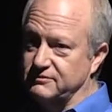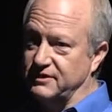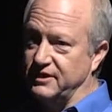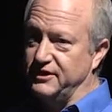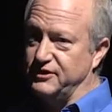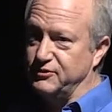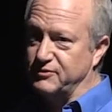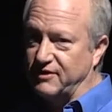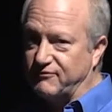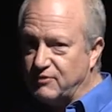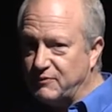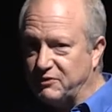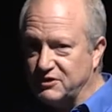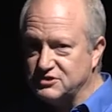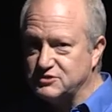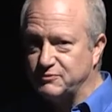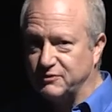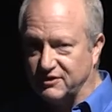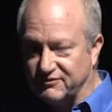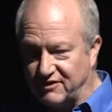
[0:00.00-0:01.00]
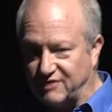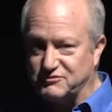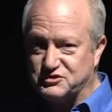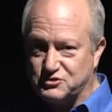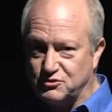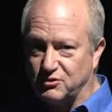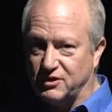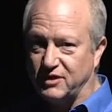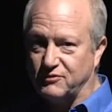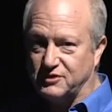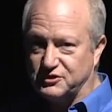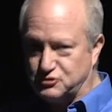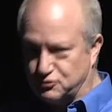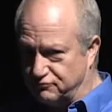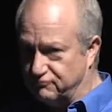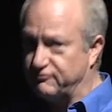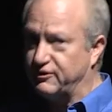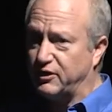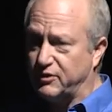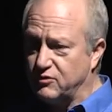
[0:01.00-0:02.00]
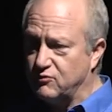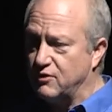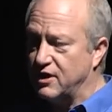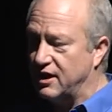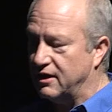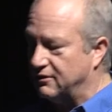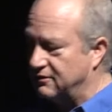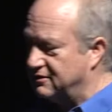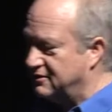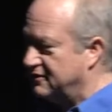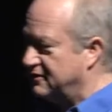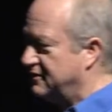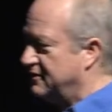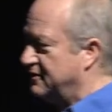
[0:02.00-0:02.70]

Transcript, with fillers: I knew every principal of every school I went to very well.